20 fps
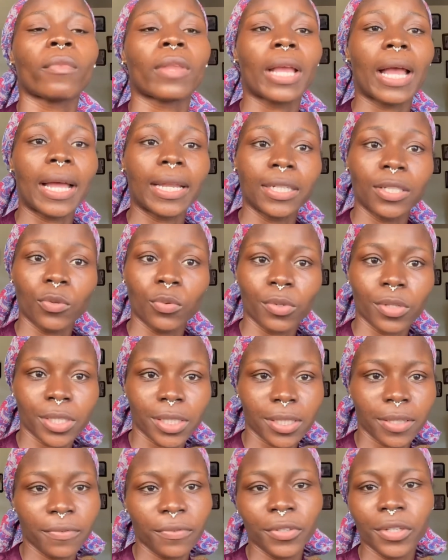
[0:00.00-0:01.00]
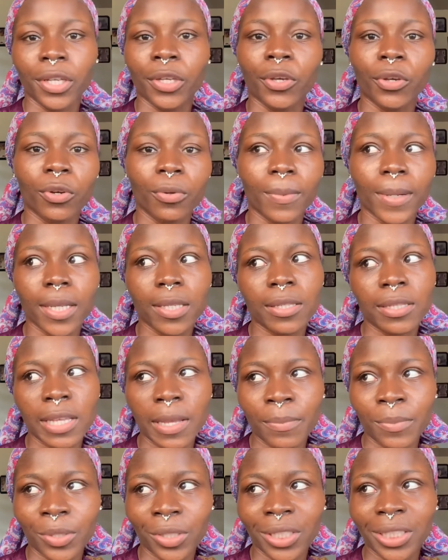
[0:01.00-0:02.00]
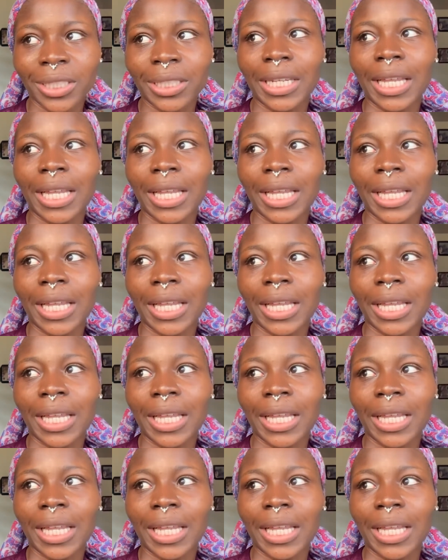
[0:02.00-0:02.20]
and it was even a Yoruba sermon.